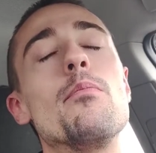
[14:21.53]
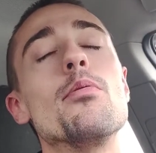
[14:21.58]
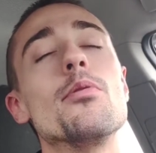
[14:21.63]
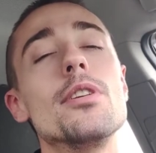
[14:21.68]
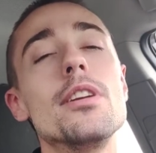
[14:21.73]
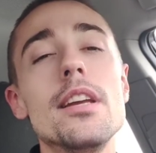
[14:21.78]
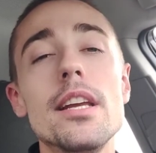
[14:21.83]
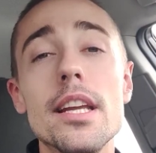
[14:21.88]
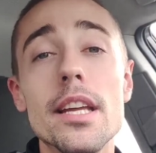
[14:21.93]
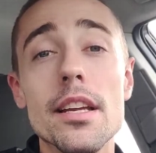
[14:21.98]

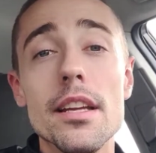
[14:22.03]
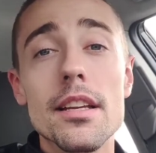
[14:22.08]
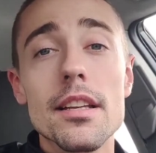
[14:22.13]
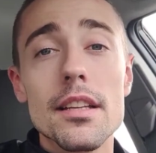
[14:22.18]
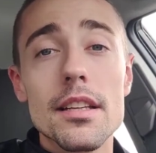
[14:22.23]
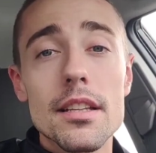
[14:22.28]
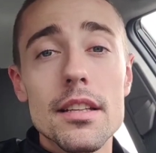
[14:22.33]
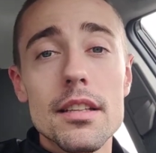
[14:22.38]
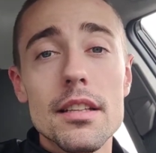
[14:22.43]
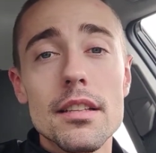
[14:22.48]

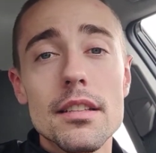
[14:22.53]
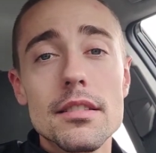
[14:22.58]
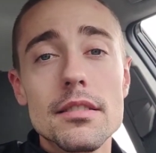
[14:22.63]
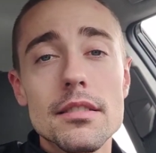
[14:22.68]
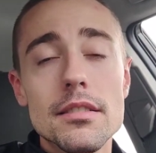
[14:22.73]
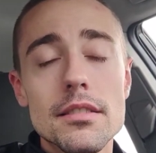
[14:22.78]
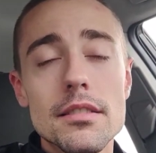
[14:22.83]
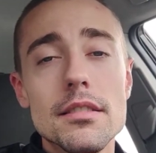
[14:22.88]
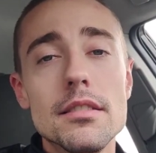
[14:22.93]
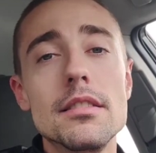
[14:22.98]
breathe.
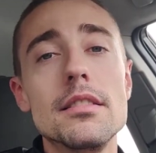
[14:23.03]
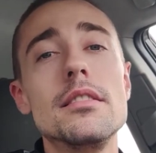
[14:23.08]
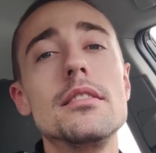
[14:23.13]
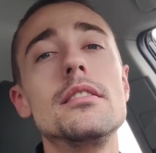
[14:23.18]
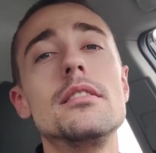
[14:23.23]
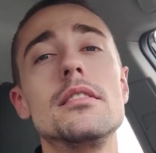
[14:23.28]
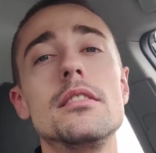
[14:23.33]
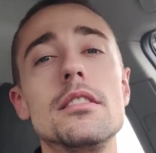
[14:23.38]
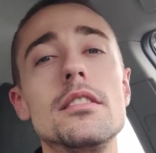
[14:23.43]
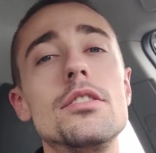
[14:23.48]

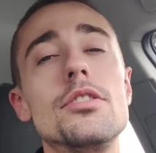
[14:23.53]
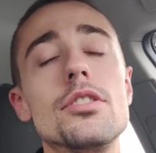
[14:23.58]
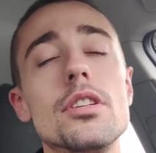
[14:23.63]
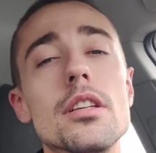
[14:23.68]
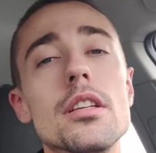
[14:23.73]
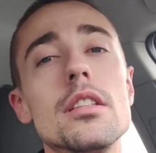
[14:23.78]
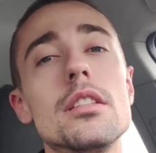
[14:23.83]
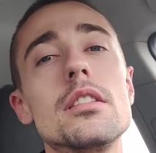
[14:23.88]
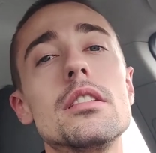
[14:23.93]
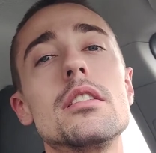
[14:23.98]

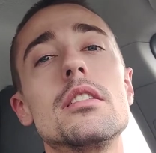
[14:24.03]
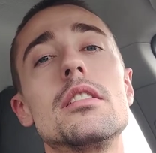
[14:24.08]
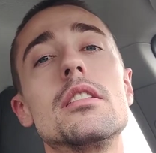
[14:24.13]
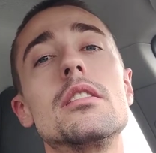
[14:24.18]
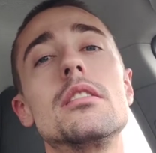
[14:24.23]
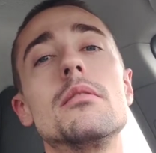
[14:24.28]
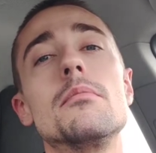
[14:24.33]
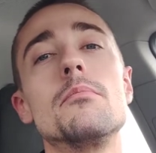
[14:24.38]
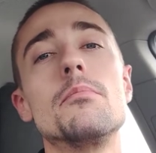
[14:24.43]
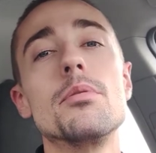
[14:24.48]

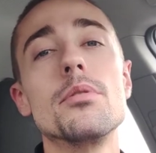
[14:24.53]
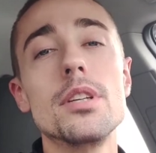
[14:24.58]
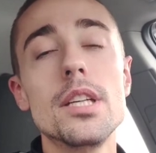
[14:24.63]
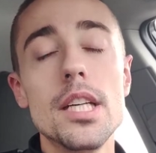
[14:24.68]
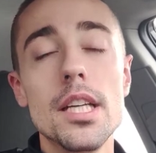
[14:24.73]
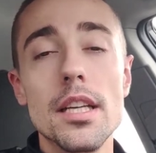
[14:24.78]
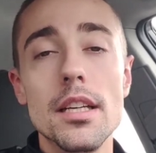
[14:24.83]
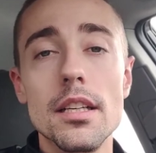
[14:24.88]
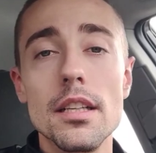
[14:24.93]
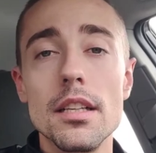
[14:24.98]
Just
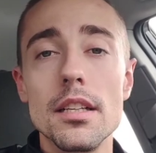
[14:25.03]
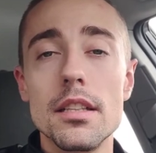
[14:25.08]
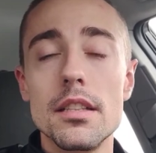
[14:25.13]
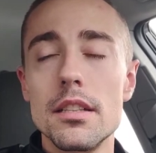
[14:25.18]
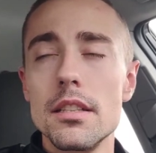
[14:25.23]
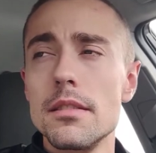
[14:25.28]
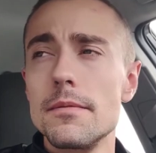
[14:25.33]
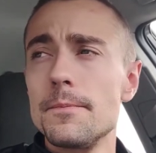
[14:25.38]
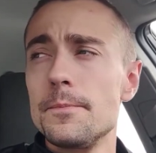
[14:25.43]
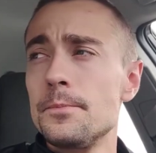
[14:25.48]
breathe.
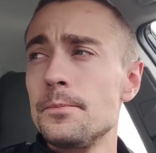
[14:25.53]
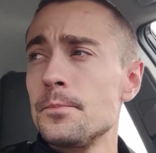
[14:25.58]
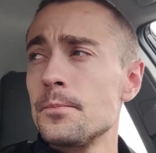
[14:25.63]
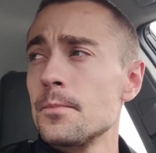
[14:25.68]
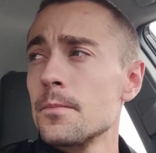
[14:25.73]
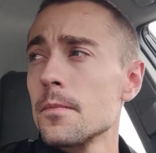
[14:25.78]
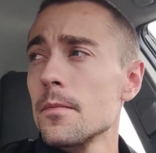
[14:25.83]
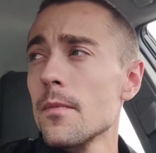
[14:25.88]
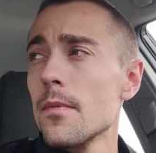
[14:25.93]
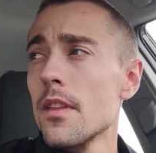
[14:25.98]

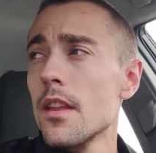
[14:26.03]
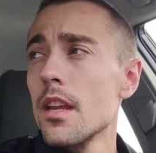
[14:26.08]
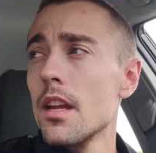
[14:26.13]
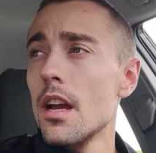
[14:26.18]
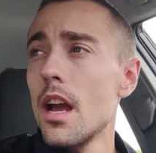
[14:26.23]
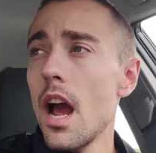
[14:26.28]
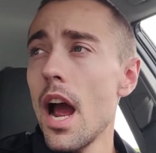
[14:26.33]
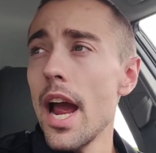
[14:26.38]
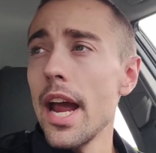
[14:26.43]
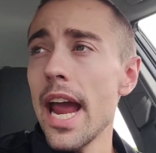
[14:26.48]

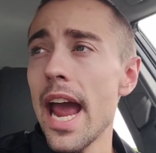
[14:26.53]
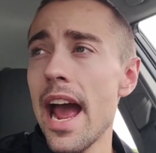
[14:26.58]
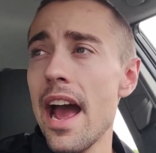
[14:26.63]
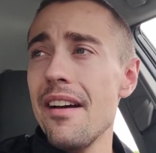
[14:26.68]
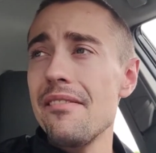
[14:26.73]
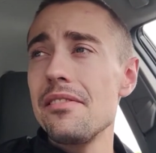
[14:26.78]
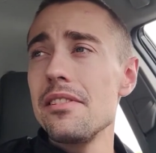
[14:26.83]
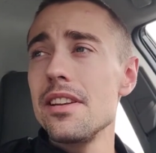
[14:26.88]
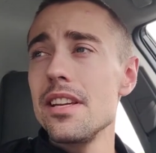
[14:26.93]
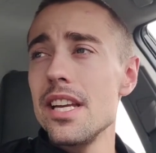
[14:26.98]
I
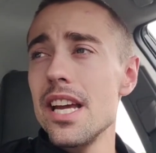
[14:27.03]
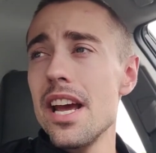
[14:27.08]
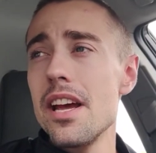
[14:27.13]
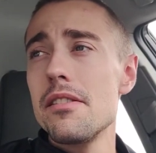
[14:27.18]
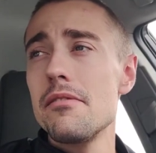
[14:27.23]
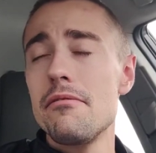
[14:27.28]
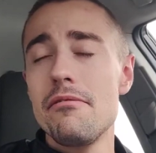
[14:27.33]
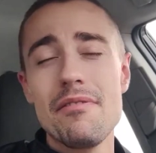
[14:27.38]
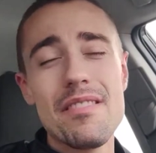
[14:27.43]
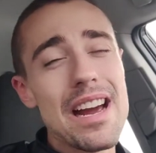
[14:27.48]
haven't
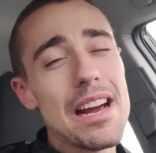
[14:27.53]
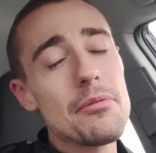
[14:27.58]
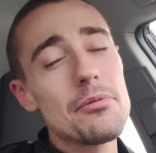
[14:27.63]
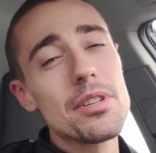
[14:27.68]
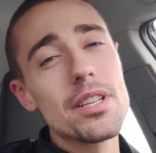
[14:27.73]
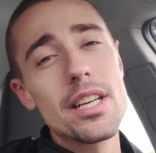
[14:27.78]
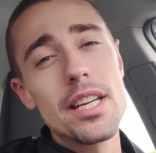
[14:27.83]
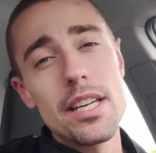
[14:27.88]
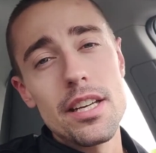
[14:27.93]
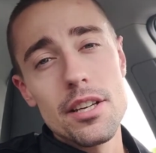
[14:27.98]
yet
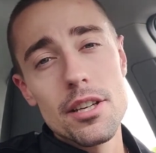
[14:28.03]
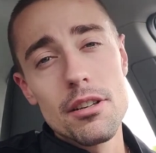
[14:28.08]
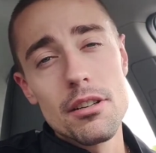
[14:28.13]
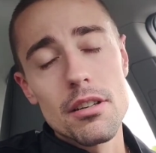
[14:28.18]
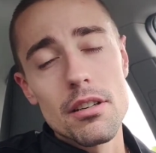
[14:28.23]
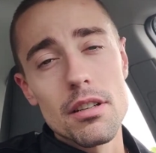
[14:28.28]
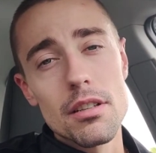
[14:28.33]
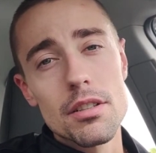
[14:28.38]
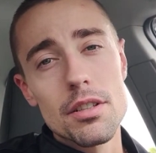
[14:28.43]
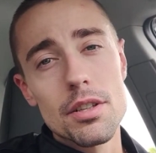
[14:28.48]
found a
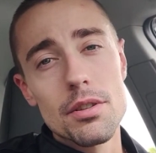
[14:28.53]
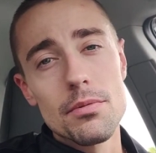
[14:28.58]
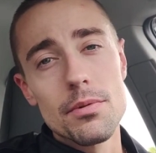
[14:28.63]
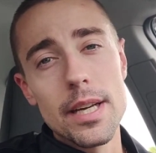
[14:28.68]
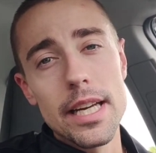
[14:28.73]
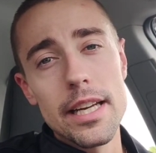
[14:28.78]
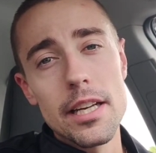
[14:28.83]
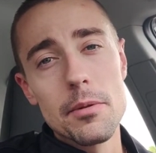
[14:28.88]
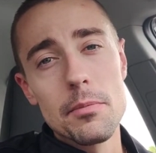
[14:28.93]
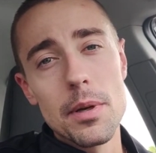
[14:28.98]
cure to the
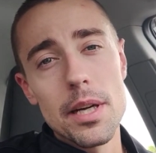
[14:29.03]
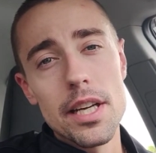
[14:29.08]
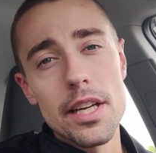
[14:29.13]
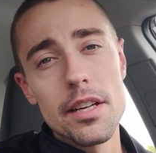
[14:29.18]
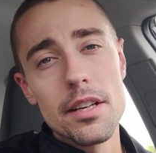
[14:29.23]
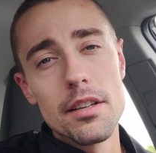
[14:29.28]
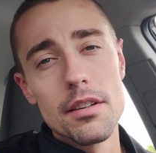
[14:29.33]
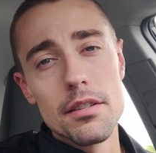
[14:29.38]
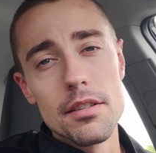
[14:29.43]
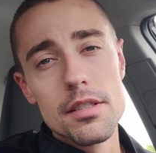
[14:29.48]
ringing in my
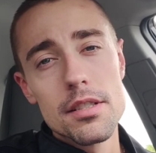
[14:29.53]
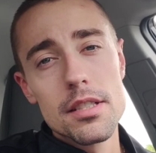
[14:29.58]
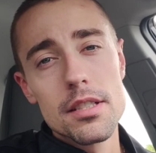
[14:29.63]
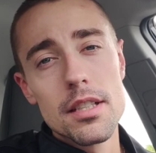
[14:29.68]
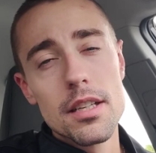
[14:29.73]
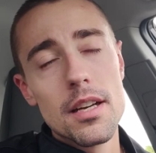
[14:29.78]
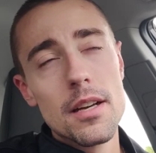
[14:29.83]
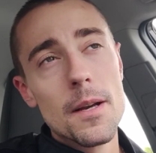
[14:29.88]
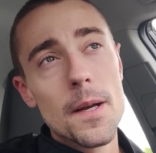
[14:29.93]
ears,